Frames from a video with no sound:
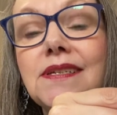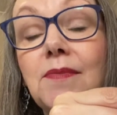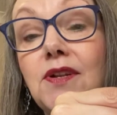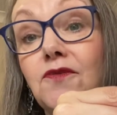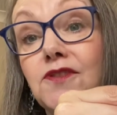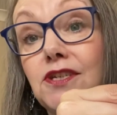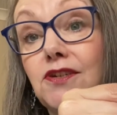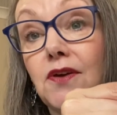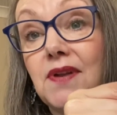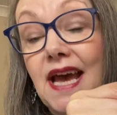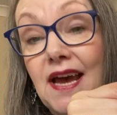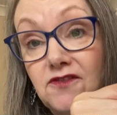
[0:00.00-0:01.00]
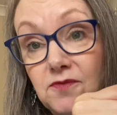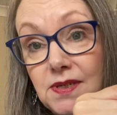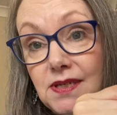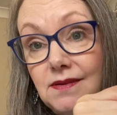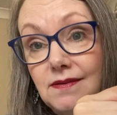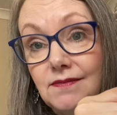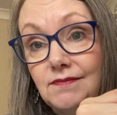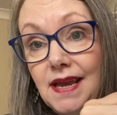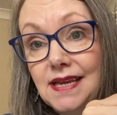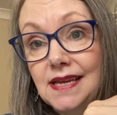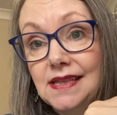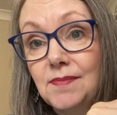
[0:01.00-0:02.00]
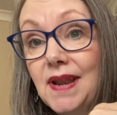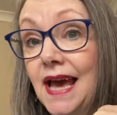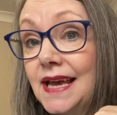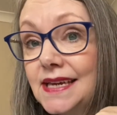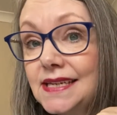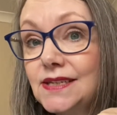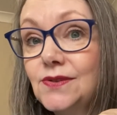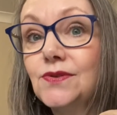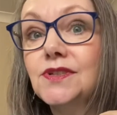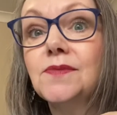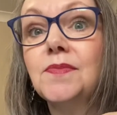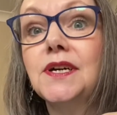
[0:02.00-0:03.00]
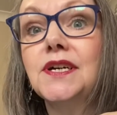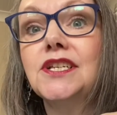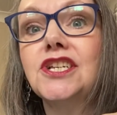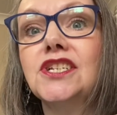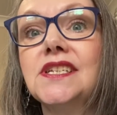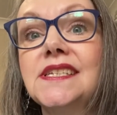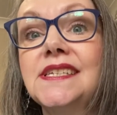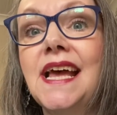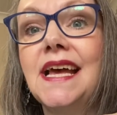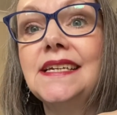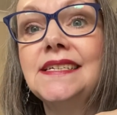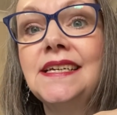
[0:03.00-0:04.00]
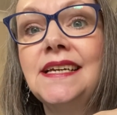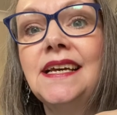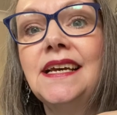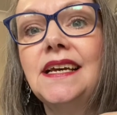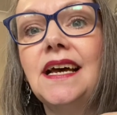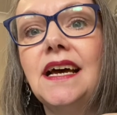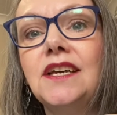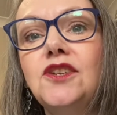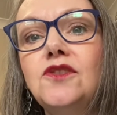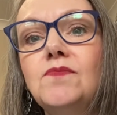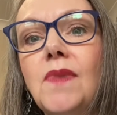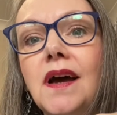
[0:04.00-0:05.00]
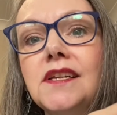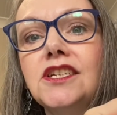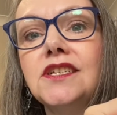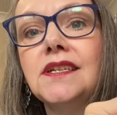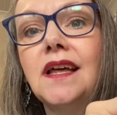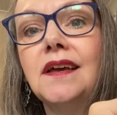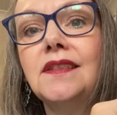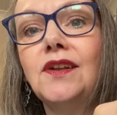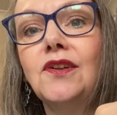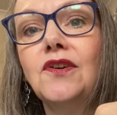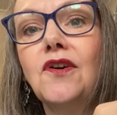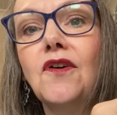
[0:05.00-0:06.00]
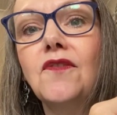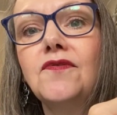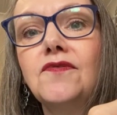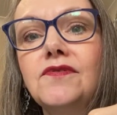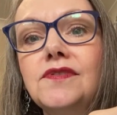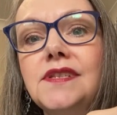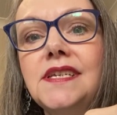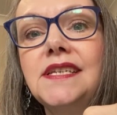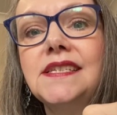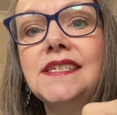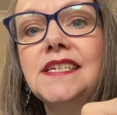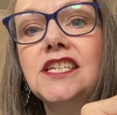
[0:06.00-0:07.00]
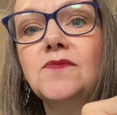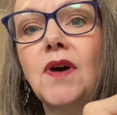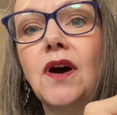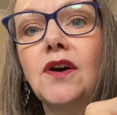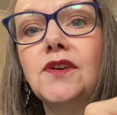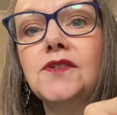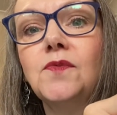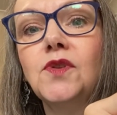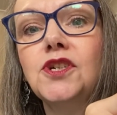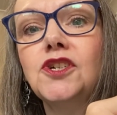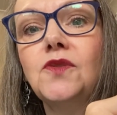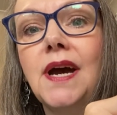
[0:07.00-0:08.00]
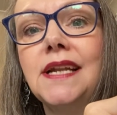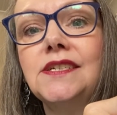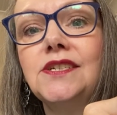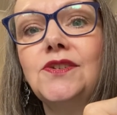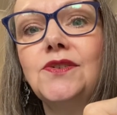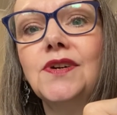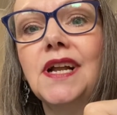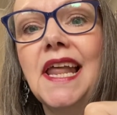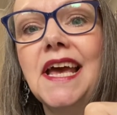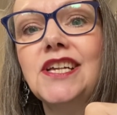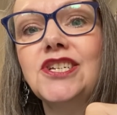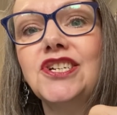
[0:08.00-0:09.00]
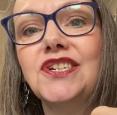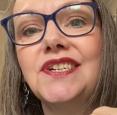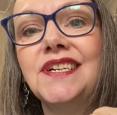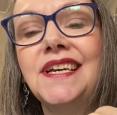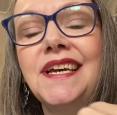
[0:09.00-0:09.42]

I mean, obviously you don't have to be making a blanket in order to purchase a set. You might just like the look of the stitch markers and want to add to your collection.